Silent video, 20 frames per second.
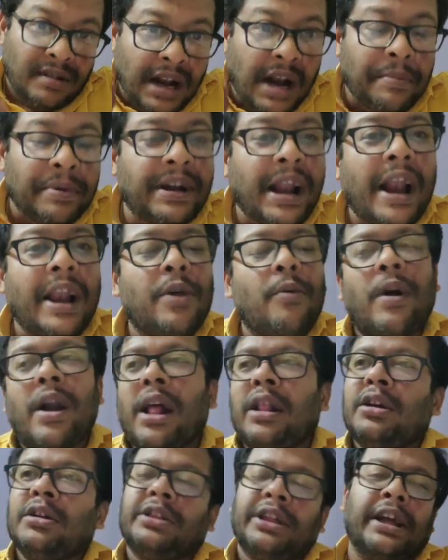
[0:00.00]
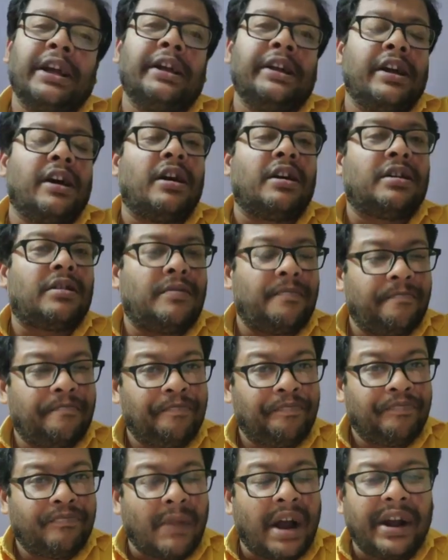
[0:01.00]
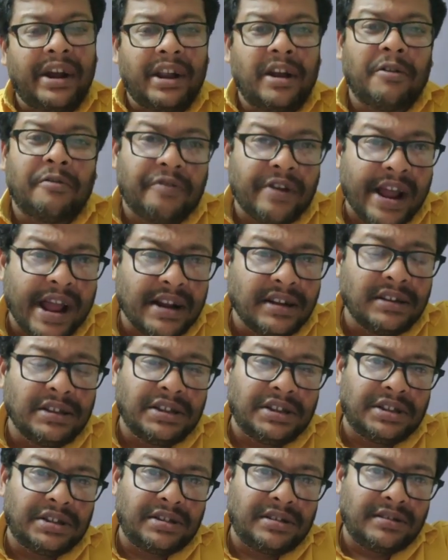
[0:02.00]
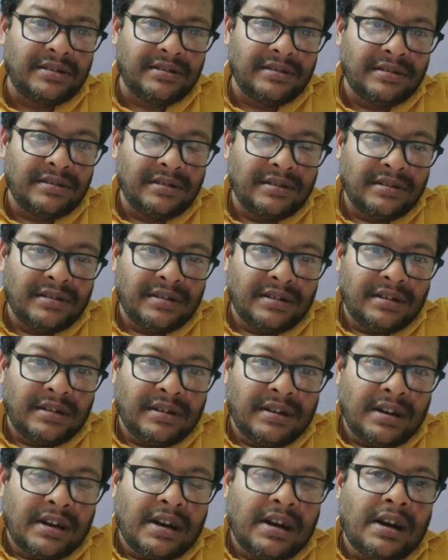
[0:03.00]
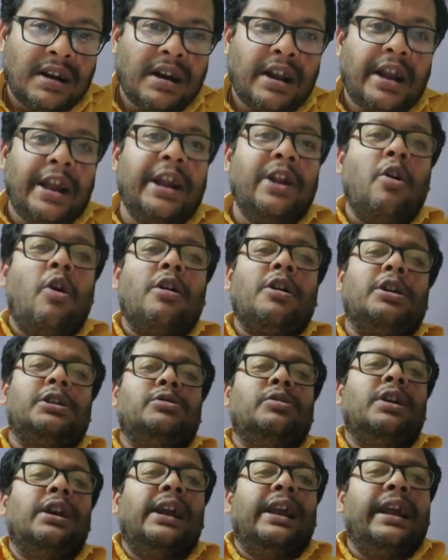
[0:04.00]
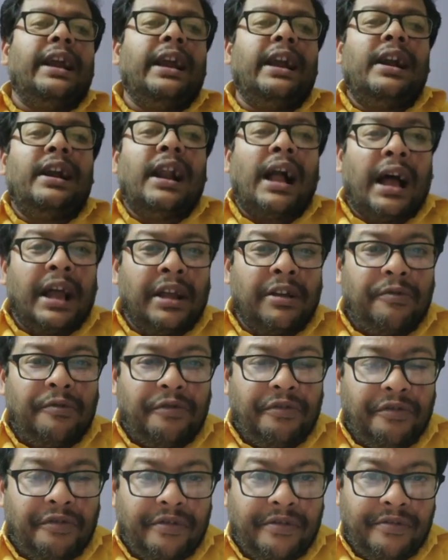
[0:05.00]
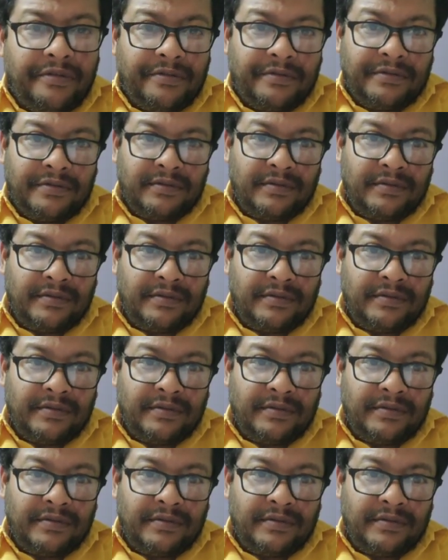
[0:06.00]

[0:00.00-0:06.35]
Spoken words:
Let me tell you another thing here, my dear friends. In order to lead life